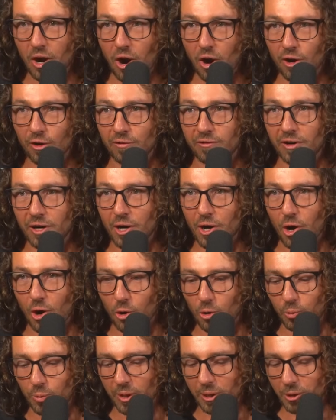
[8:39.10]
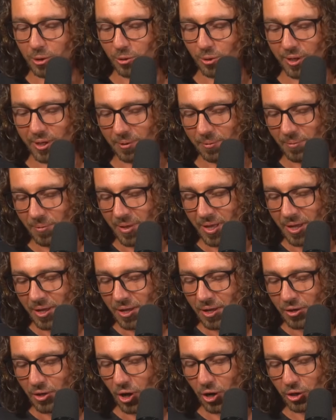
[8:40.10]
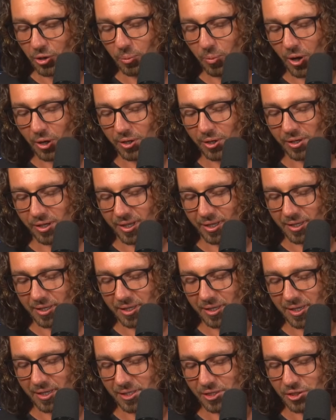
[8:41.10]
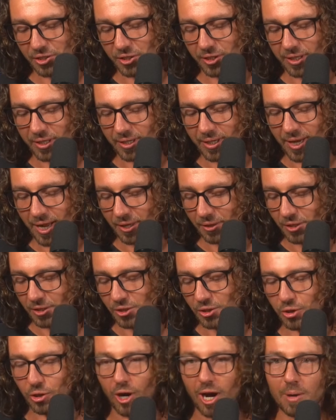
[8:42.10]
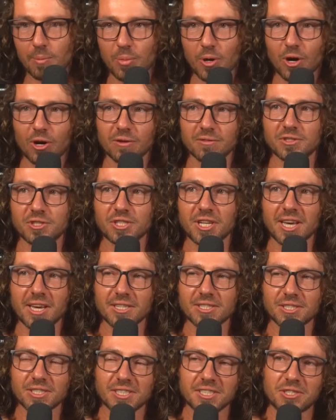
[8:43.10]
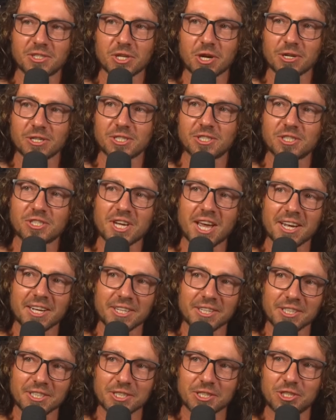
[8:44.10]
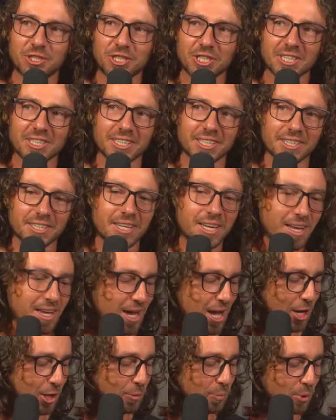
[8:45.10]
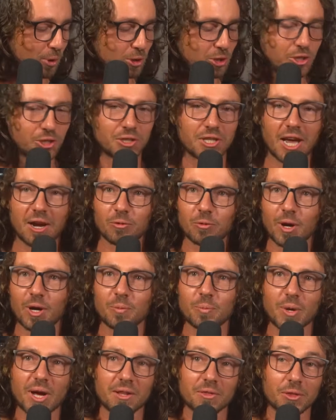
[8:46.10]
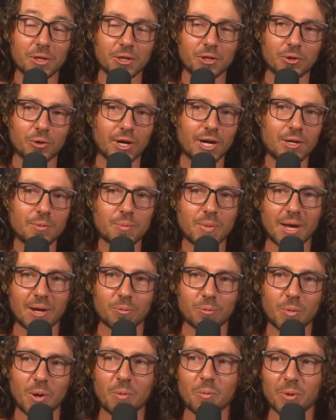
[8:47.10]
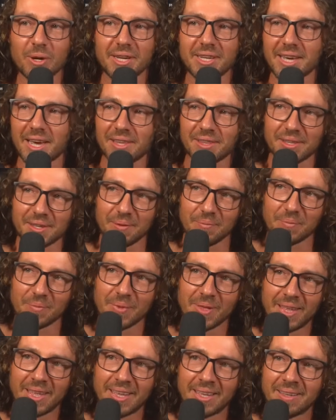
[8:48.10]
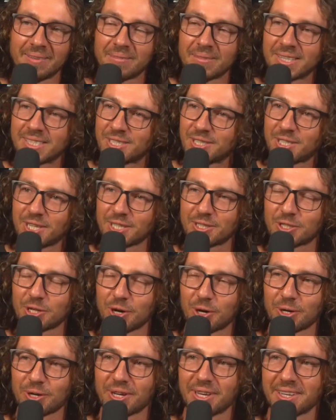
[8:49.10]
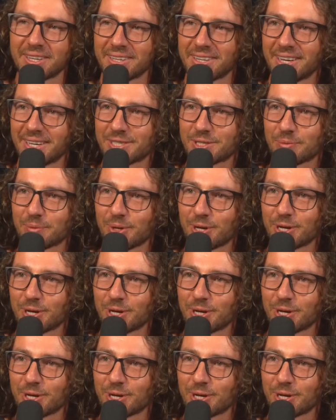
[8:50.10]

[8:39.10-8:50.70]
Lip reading: over whole Bitcoin. No commodity in history had this type of scarcity. So you're stacking and you're chilling. Are you pushing that red button, the green button when we get them? It's TikTok next